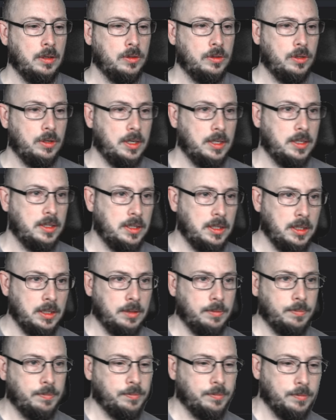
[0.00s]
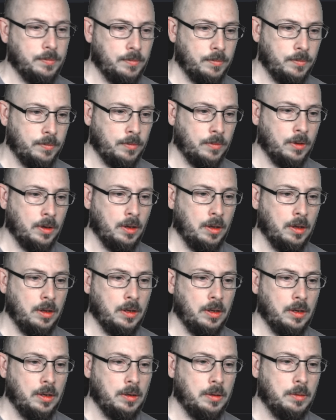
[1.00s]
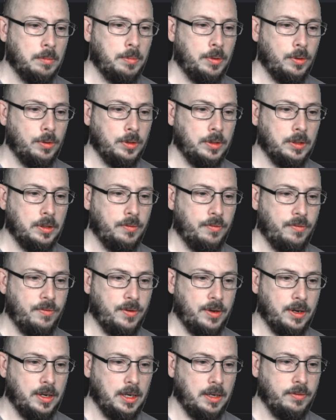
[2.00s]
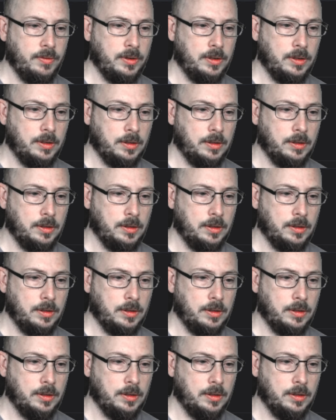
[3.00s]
let's see. Point 5.